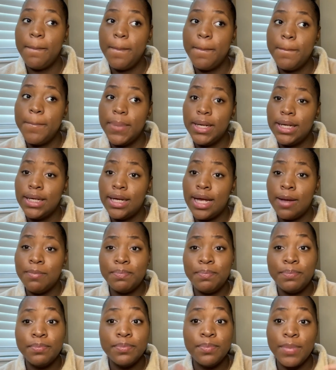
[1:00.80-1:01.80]
but I'm
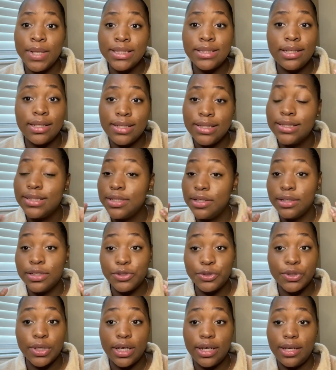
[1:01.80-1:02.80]
basically still in
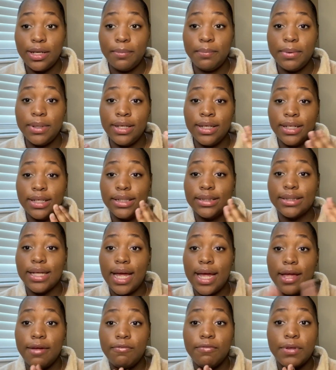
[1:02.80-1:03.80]
training because I
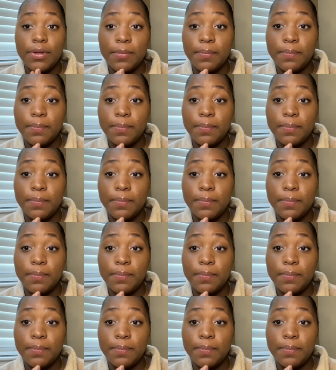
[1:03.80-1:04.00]
haven't